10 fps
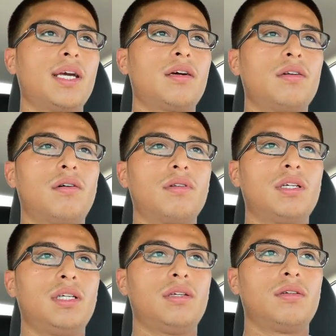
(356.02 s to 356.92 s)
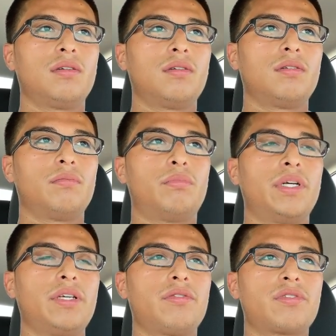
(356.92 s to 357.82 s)
they can only
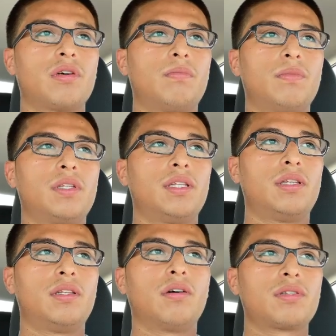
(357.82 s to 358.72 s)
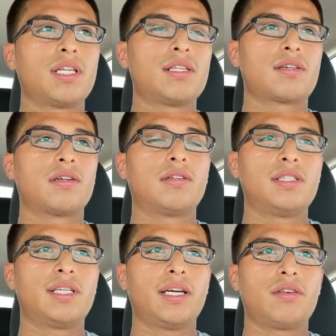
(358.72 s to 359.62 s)
bring you some those things can
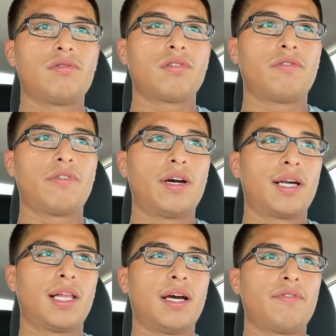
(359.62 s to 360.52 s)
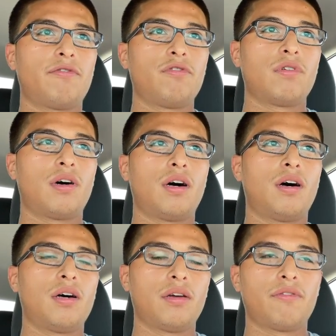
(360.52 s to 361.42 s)
only take you so far in life if you
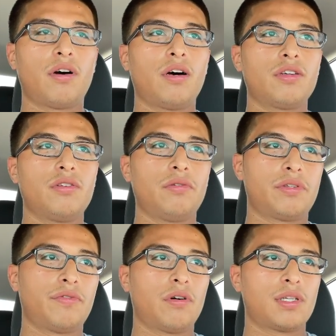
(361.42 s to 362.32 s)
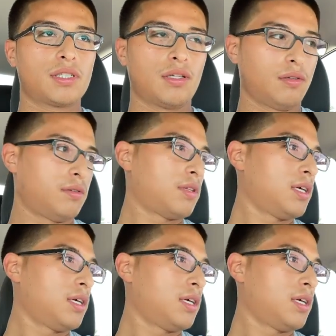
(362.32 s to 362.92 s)
all if all you do is focus on those